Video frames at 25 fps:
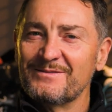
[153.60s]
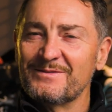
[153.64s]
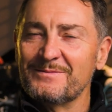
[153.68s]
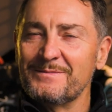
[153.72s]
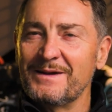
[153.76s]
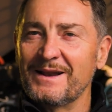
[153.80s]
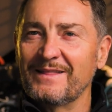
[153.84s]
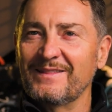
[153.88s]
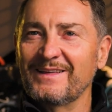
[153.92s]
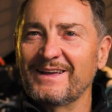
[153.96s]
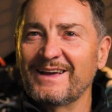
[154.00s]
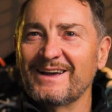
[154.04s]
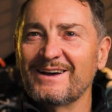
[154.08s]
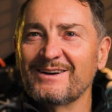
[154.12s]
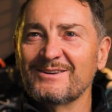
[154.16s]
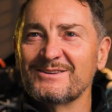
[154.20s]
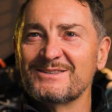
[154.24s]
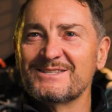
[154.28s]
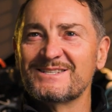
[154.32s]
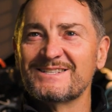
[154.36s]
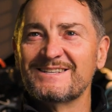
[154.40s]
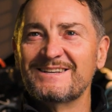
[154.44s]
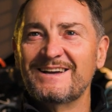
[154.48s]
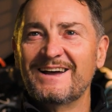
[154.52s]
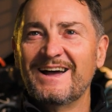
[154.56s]
anything
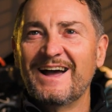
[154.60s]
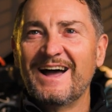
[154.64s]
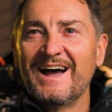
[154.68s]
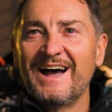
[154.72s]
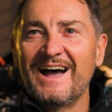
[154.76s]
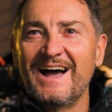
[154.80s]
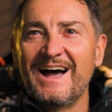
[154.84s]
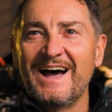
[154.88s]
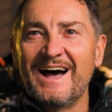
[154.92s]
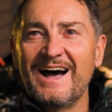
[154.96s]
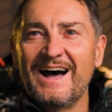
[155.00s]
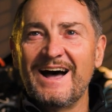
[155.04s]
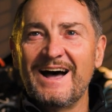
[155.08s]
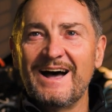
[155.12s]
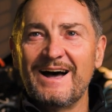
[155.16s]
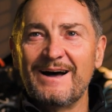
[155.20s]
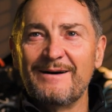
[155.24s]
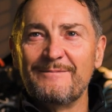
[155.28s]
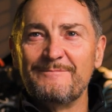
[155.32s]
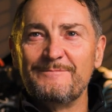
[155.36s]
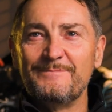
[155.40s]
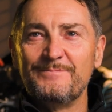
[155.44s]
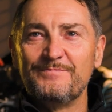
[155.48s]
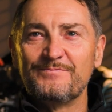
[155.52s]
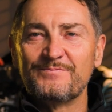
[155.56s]
else.
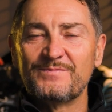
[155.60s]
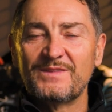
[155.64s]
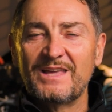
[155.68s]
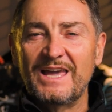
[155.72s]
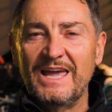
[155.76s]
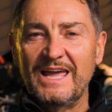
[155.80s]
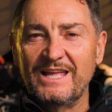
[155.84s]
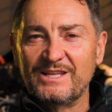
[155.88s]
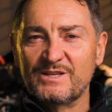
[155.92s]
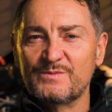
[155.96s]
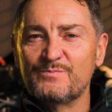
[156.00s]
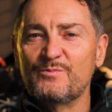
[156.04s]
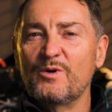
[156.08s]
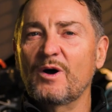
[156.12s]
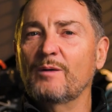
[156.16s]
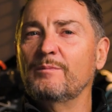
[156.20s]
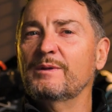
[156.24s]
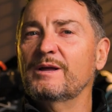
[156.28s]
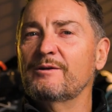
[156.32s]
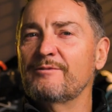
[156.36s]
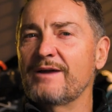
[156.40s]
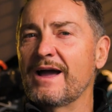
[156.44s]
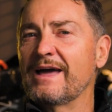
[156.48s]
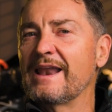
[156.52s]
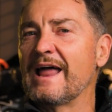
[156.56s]
It's probably
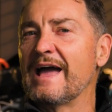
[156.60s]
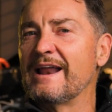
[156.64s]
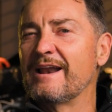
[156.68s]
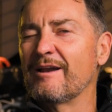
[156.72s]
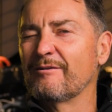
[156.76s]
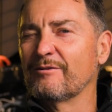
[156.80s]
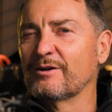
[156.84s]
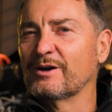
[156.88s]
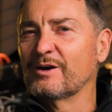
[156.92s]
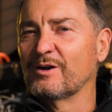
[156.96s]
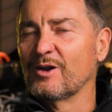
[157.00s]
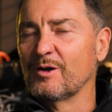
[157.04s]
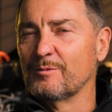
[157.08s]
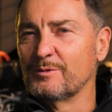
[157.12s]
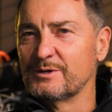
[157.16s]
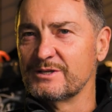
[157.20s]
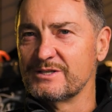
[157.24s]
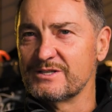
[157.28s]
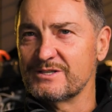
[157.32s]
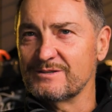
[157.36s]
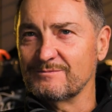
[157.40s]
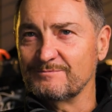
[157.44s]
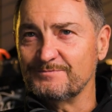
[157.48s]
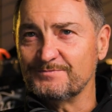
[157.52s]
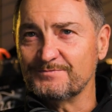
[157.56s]
around 800
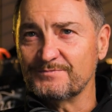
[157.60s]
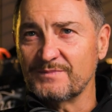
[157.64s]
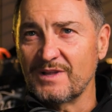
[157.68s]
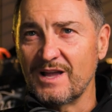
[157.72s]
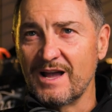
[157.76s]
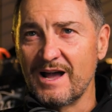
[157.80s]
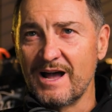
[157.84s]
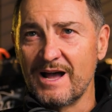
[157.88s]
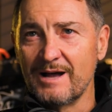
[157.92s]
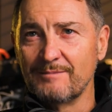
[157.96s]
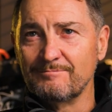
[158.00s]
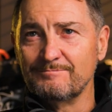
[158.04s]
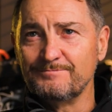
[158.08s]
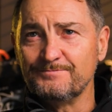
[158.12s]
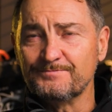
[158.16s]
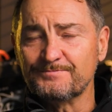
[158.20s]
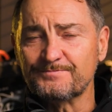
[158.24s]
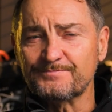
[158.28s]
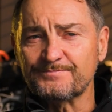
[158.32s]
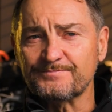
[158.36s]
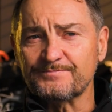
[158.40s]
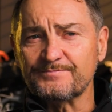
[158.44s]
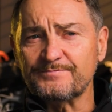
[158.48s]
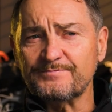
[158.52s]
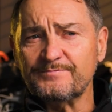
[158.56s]
kilometres.
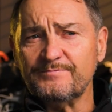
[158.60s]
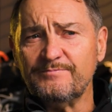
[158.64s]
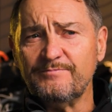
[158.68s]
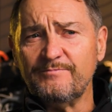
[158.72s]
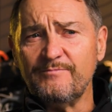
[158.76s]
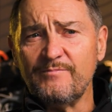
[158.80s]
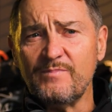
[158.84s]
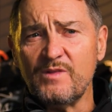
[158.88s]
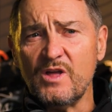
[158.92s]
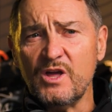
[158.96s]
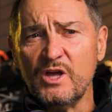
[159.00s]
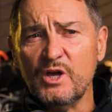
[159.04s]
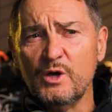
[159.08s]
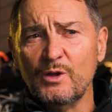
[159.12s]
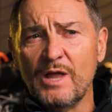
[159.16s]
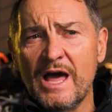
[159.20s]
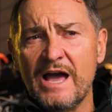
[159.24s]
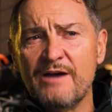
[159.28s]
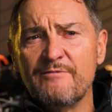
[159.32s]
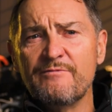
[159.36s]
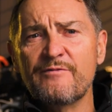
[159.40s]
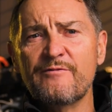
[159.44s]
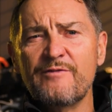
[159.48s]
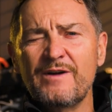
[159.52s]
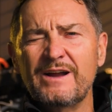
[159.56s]
You'll
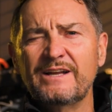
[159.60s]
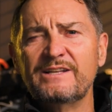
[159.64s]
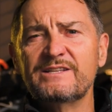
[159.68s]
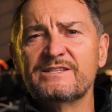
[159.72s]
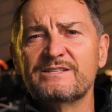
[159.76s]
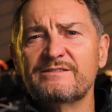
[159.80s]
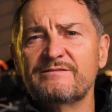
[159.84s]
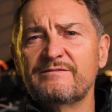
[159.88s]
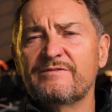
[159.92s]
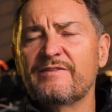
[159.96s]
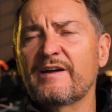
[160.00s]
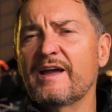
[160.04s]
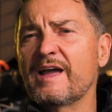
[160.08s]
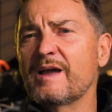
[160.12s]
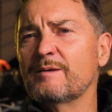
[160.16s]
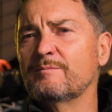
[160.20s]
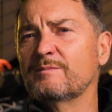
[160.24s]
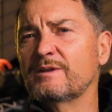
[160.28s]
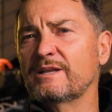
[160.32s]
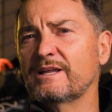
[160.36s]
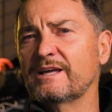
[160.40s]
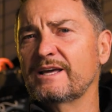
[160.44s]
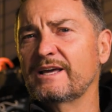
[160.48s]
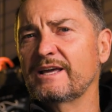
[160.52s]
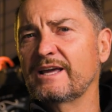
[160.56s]
have friends and
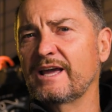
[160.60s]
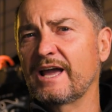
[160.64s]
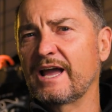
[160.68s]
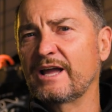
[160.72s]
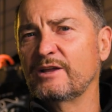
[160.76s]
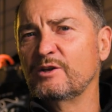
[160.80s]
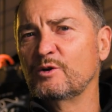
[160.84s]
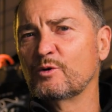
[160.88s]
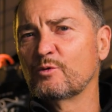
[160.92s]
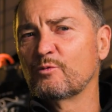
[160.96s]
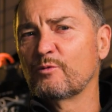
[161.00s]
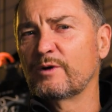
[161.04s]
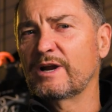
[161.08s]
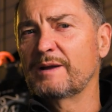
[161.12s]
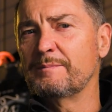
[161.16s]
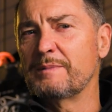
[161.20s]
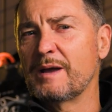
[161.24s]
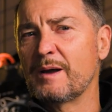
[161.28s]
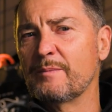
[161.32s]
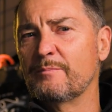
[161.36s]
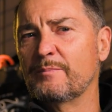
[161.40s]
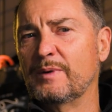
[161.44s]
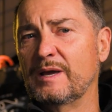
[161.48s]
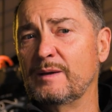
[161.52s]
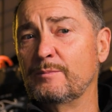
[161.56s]
family, and you'll read
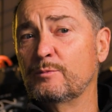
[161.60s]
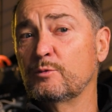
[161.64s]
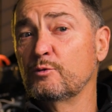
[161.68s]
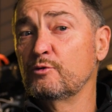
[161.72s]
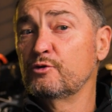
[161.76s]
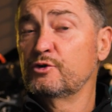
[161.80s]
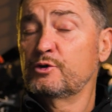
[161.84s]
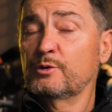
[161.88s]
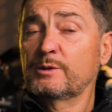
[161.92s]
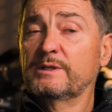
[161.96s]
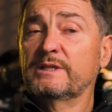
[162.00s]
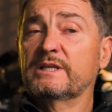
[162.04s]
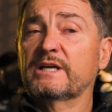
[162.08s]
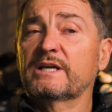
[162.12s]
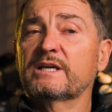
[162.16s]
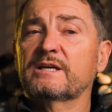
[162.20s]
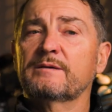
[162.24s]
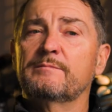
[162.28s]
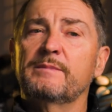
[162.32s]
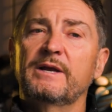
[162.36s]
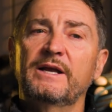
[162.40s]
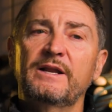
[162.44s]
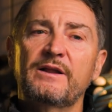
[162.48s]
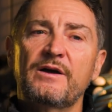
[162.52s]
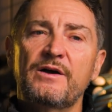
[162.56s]
about people doing the
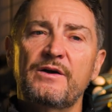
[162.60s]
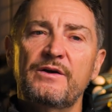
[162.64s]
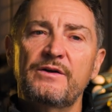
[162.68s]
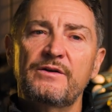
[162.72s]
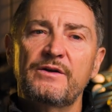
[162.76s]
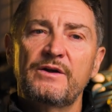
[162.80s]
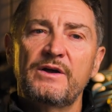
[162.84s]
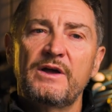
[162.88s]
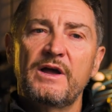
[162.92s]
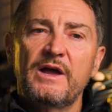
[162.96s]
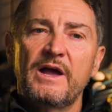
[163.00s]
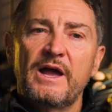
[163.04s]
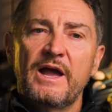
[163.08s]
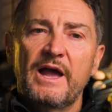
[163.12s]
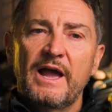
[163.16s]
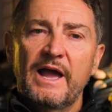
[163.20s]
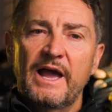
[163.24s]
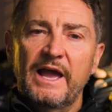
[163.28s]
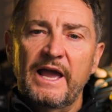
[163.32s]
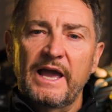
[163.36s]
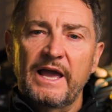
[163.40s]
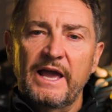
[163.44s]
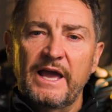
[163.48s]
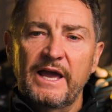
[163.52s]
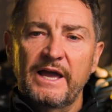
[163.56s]
Camino,
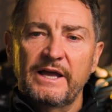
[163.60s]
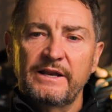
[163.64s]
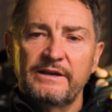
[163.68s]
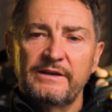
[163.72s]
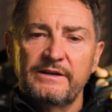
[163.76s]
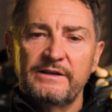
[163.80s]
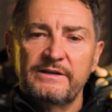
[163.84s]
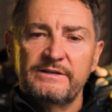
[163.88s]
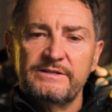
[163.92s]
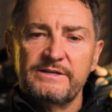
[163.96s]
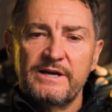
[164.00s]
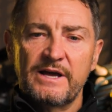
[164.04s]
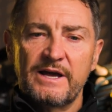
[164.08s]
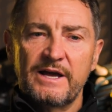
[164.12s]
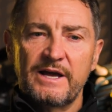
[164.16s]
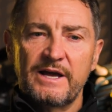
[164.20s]
and